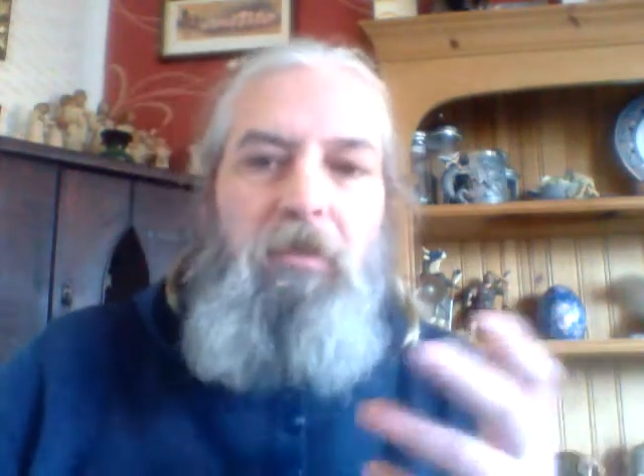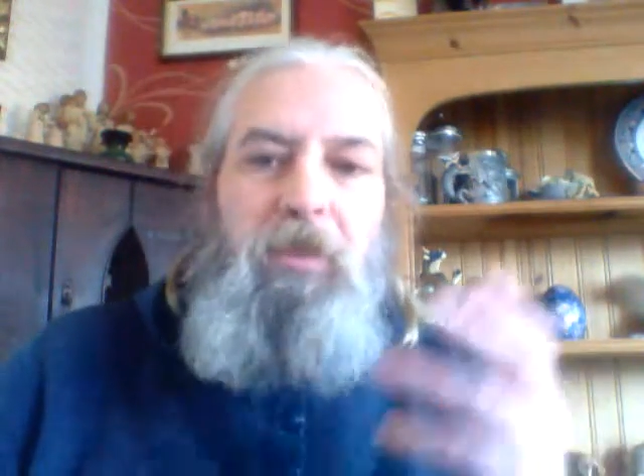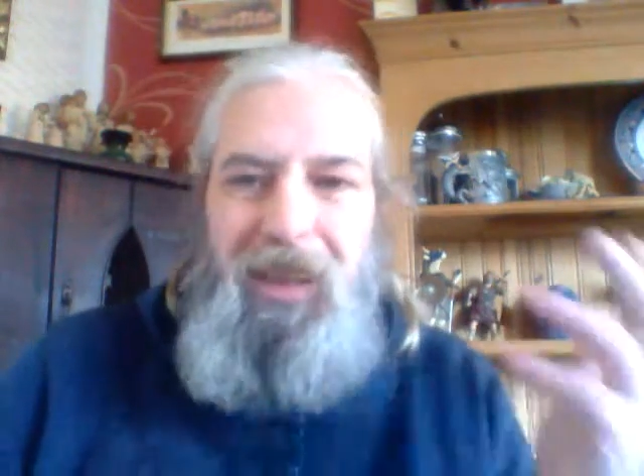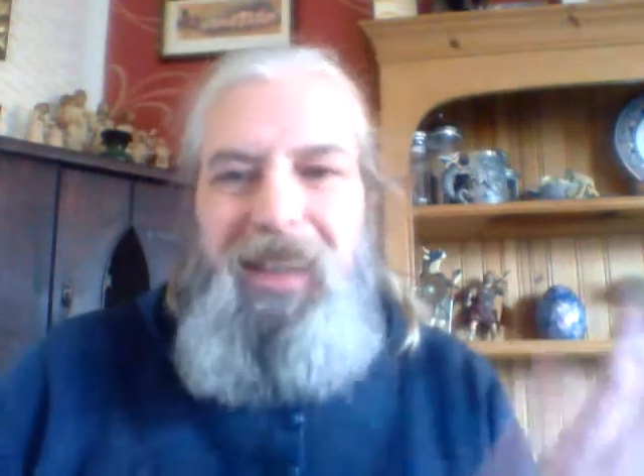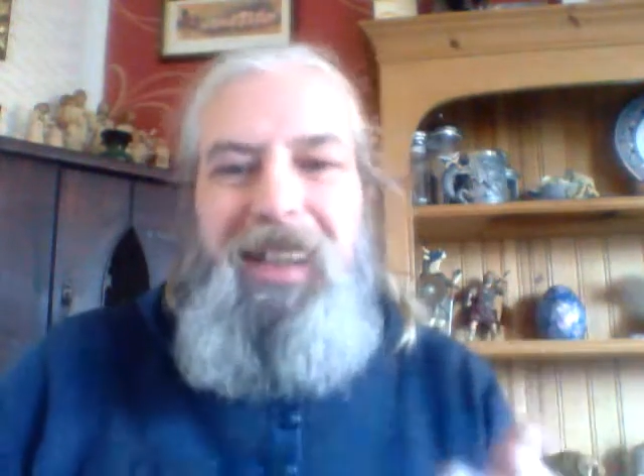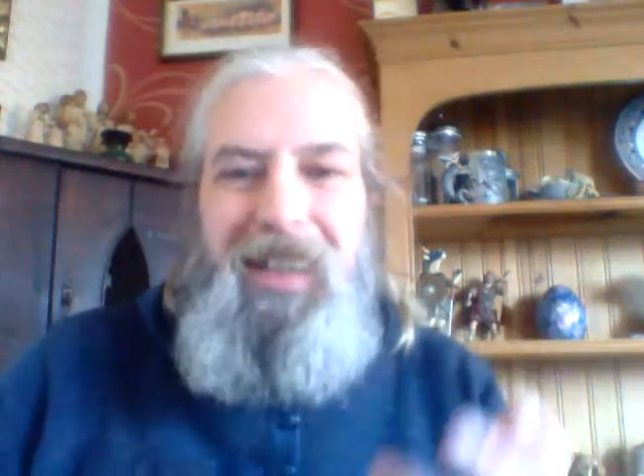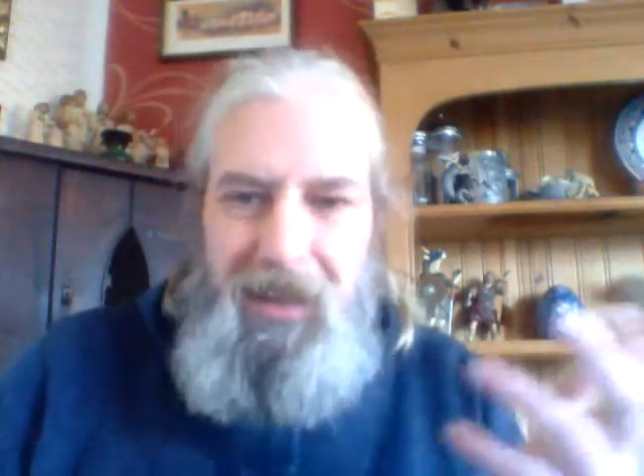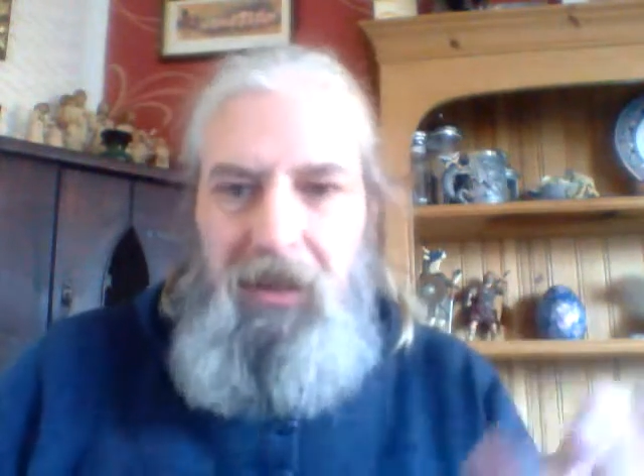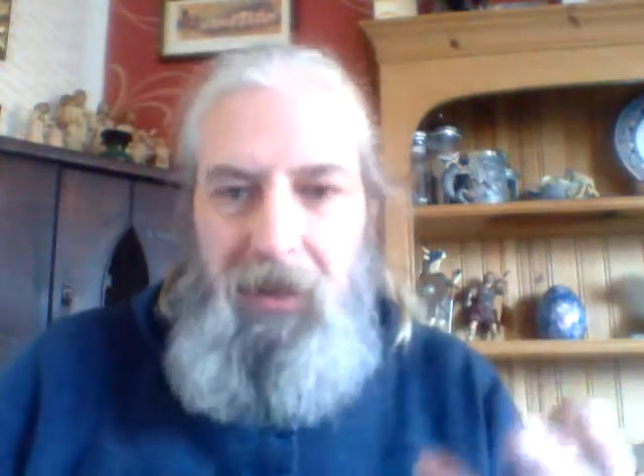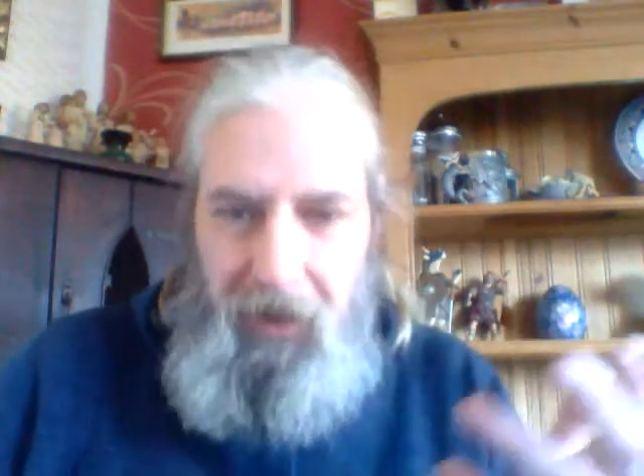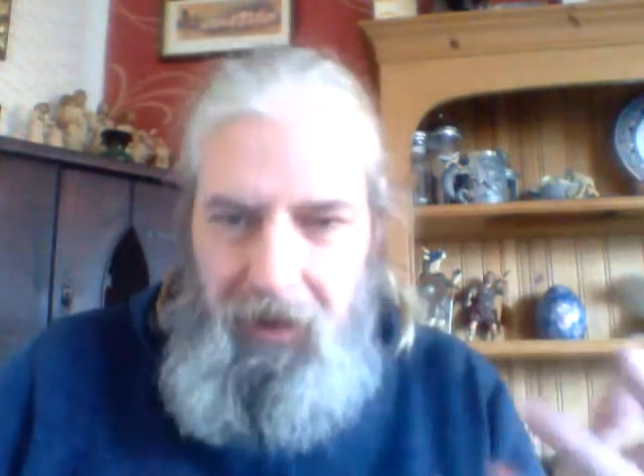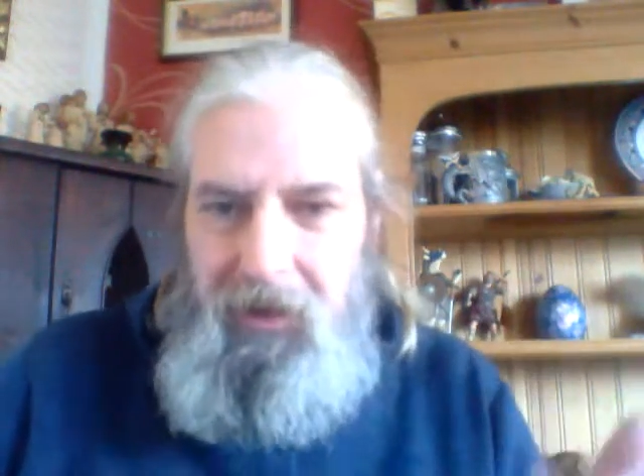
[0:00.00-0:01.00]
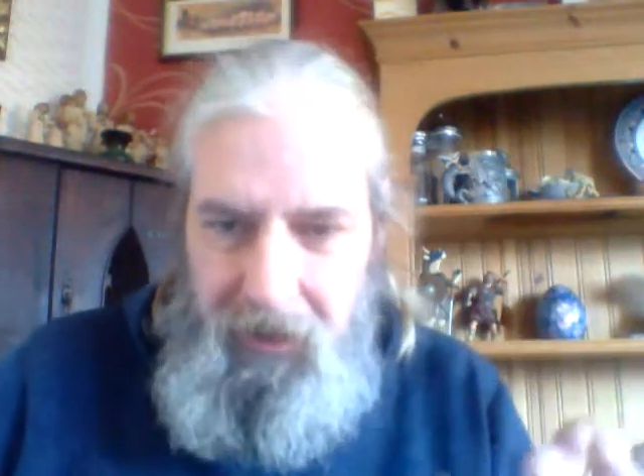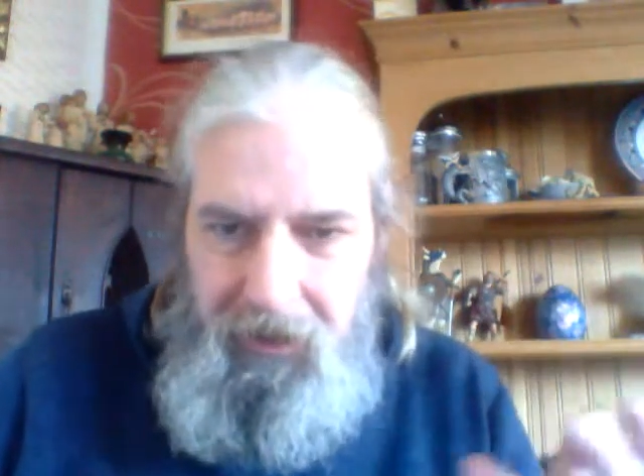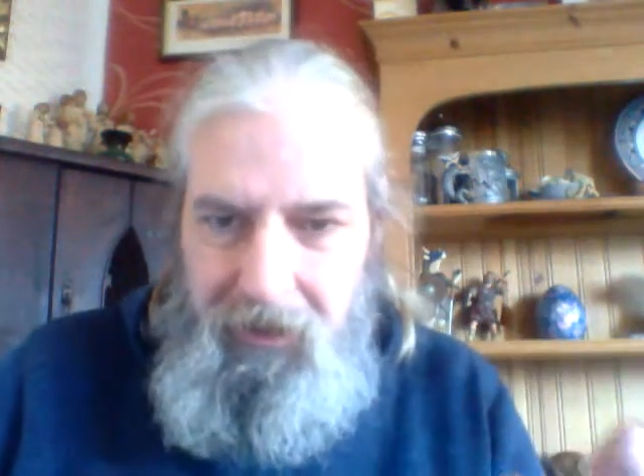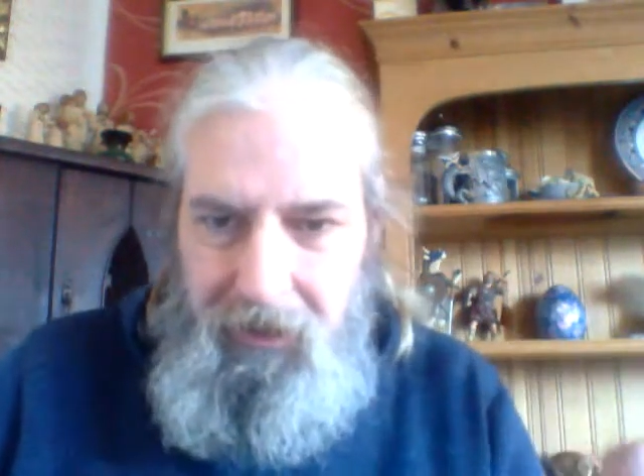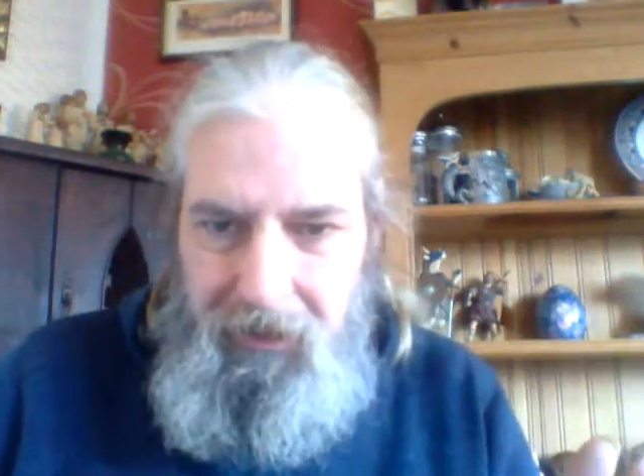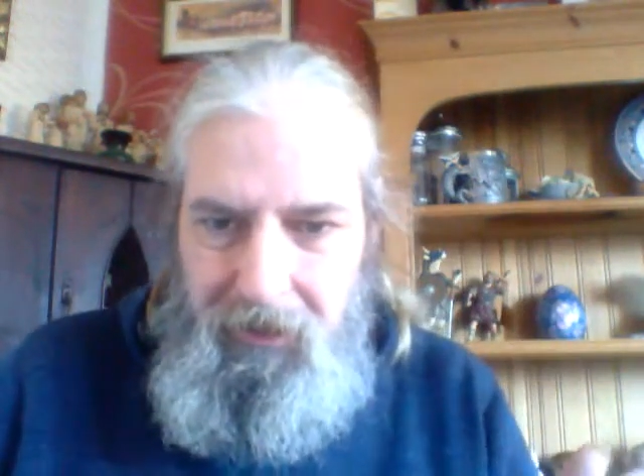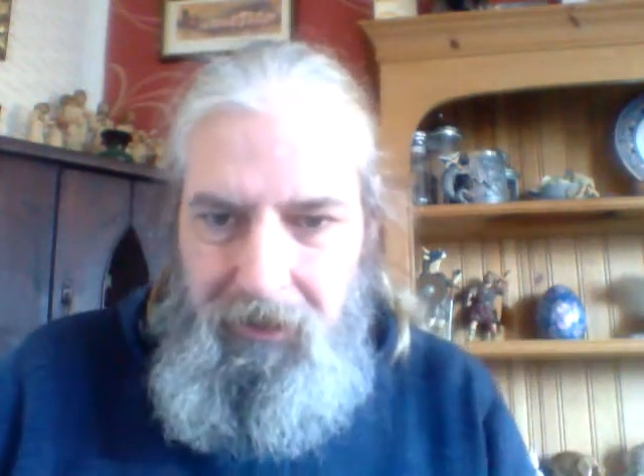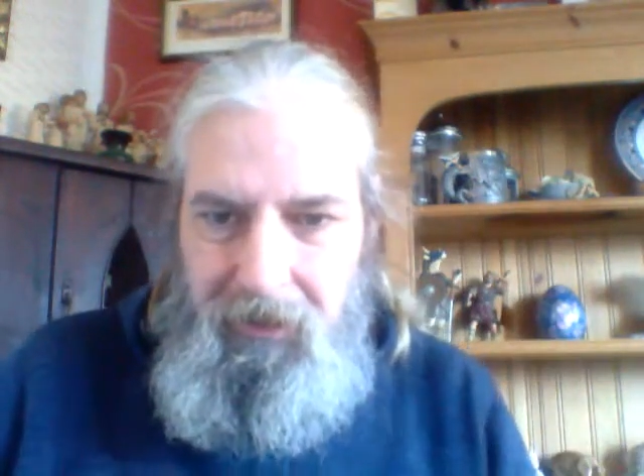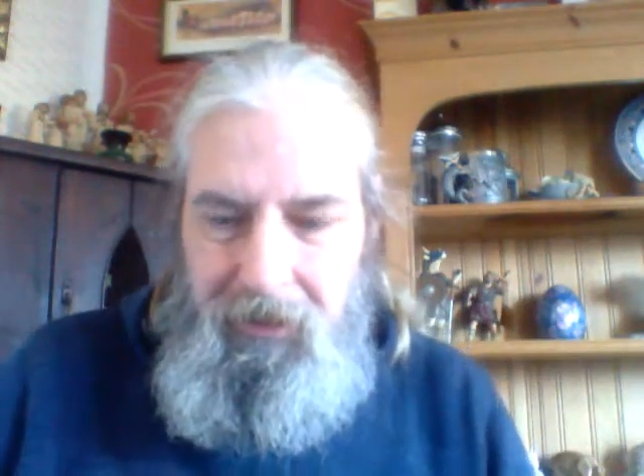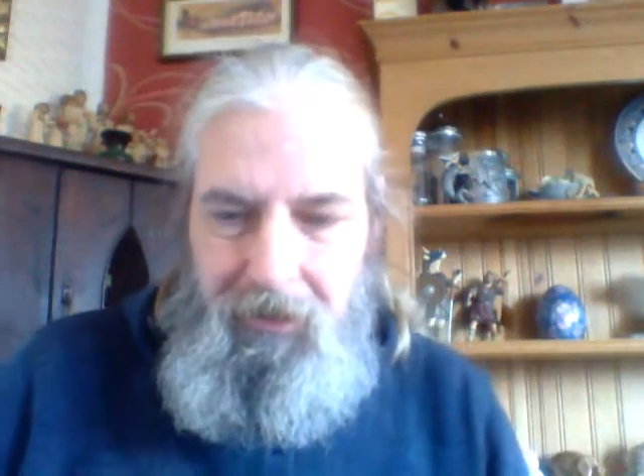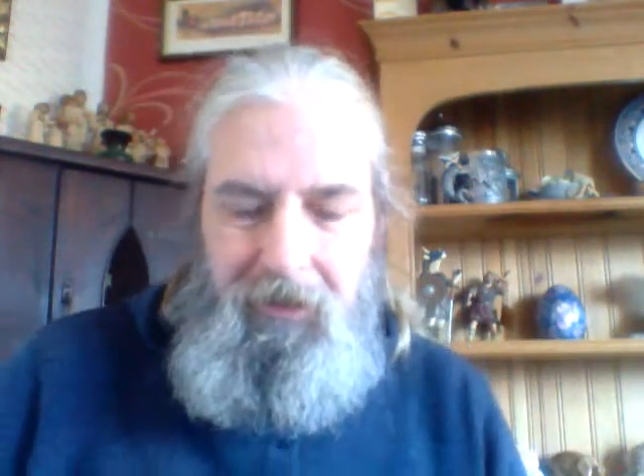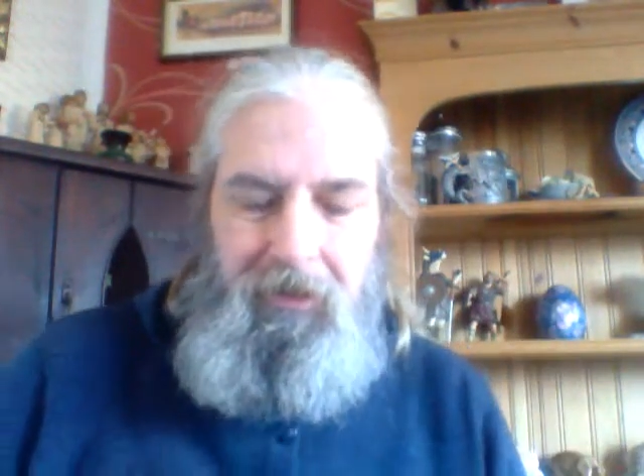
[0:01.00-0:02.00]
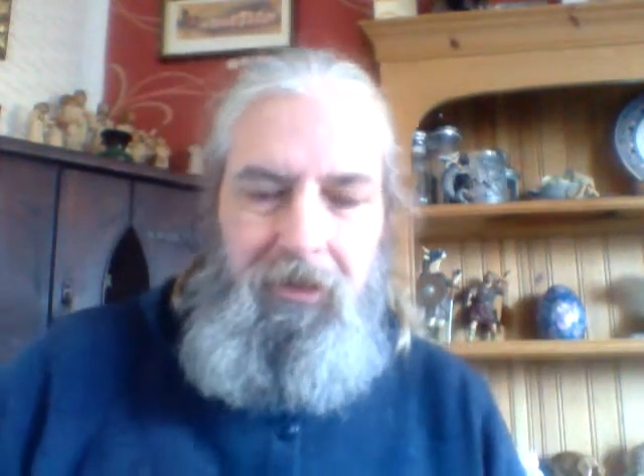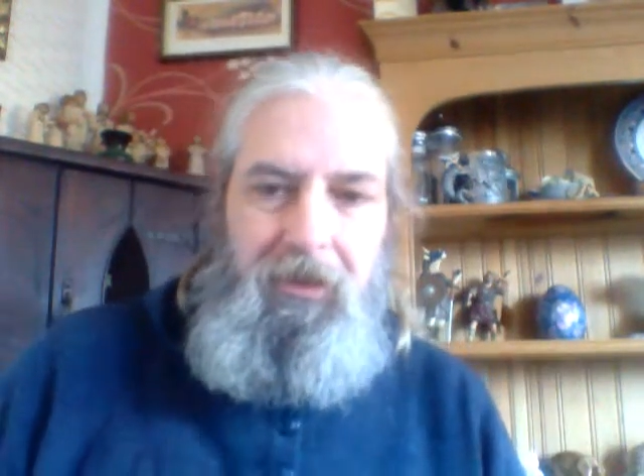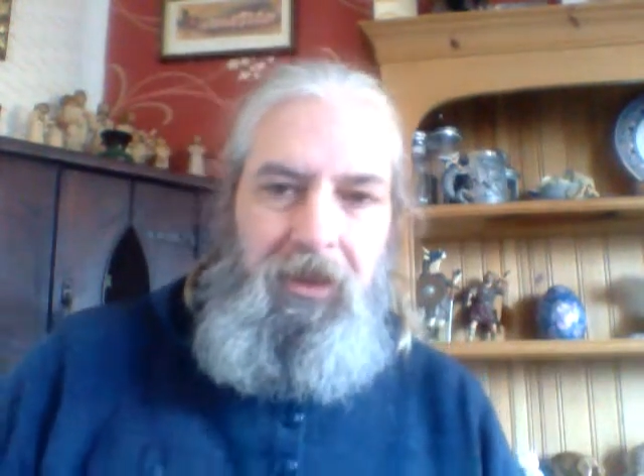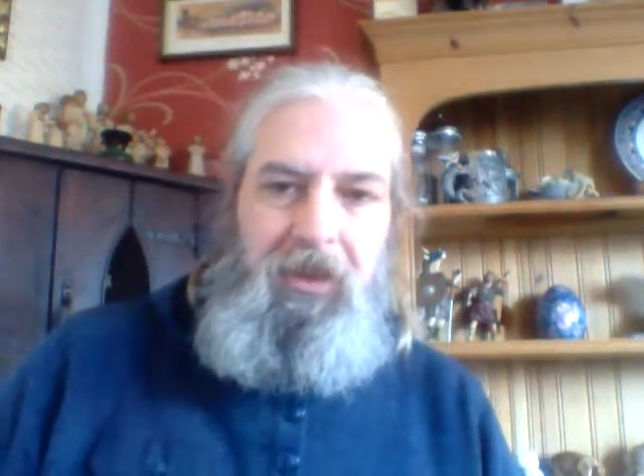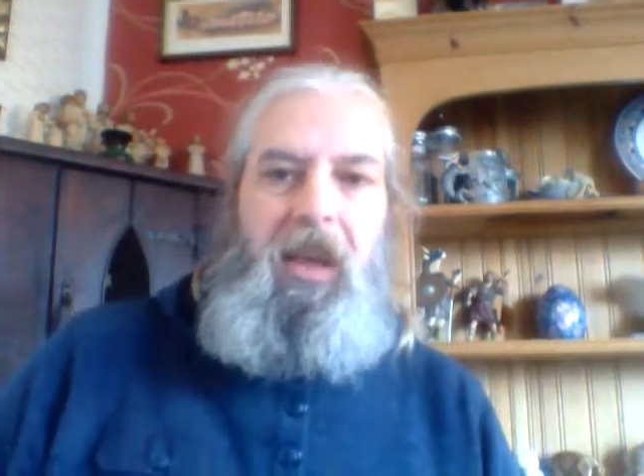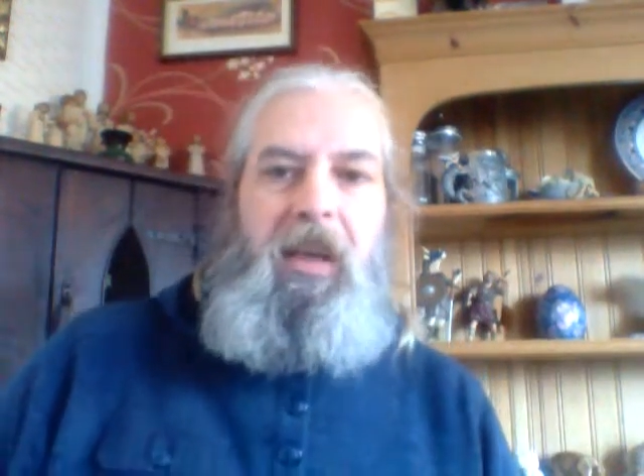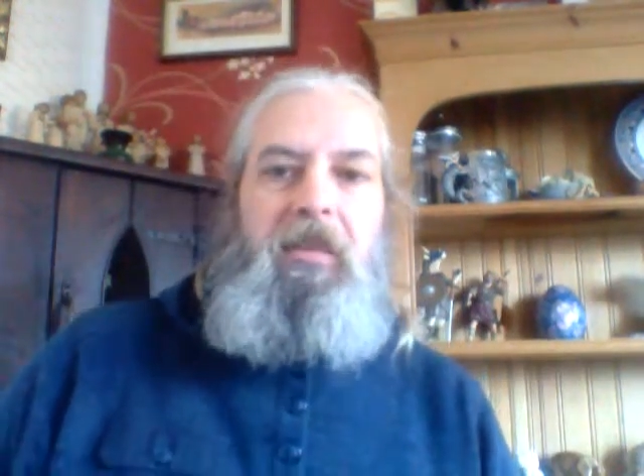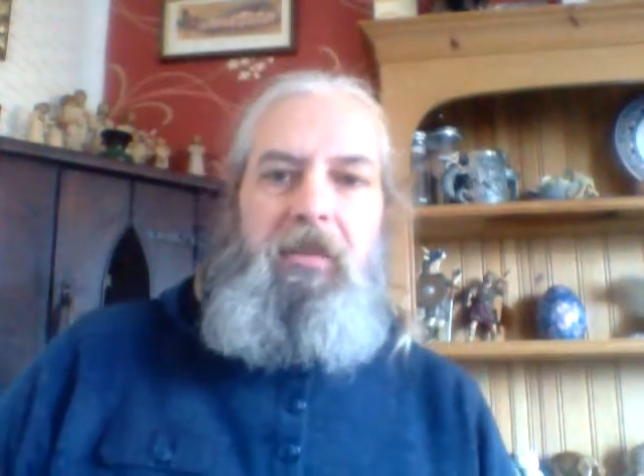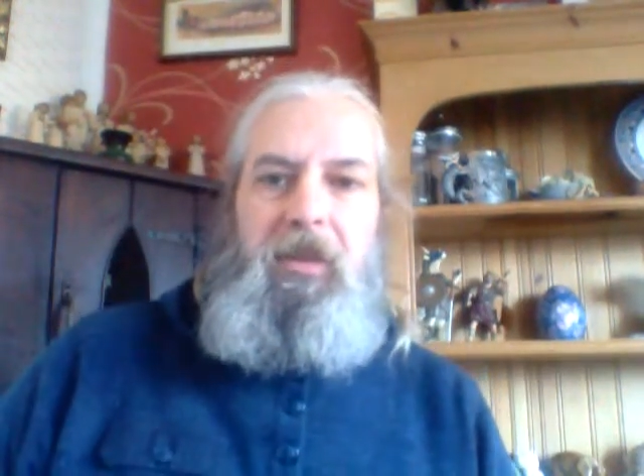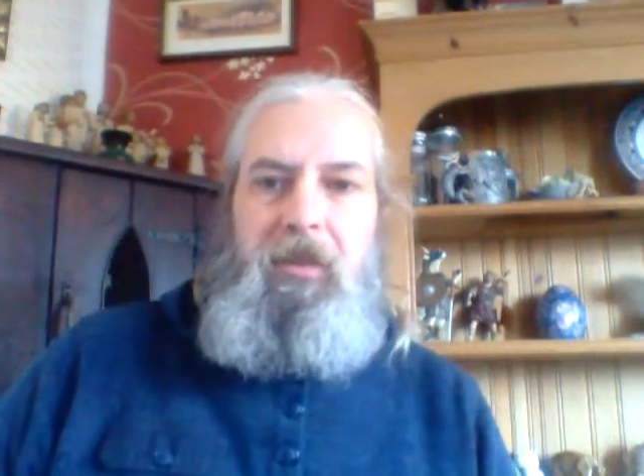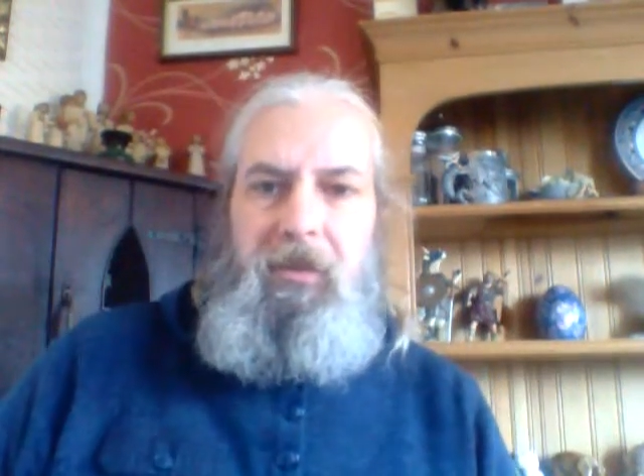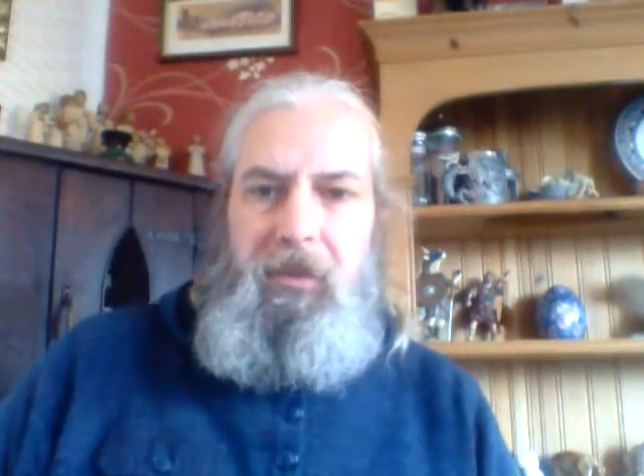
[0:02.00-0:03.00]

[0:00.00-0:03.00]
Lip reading: political stuff,